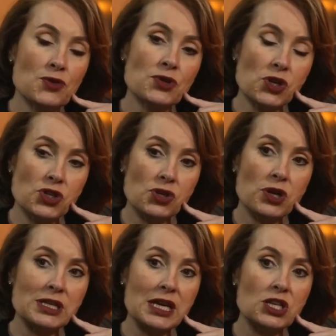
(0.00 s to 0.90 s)
through social
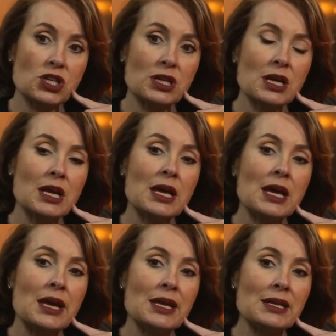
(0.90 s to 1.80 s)
contagion.
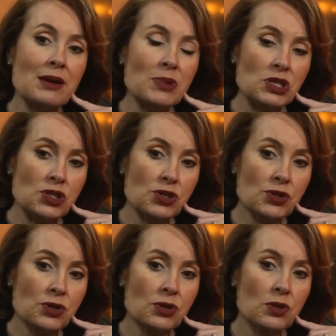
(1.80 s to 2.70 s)
Number
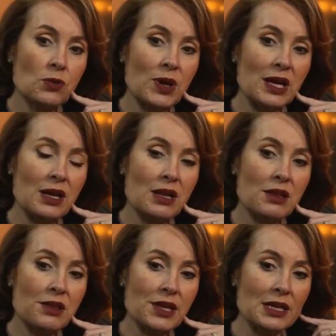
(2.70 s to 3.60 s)
two, when
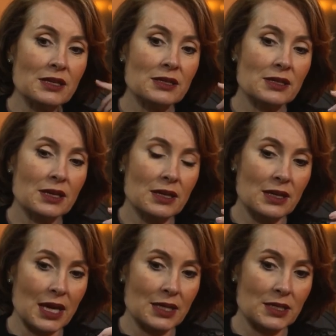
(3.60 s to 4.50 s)
things
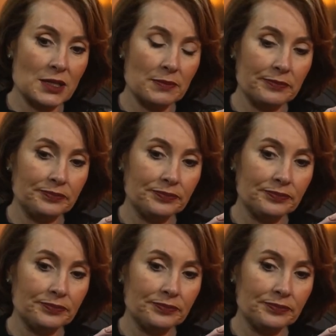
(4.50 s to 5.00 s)
get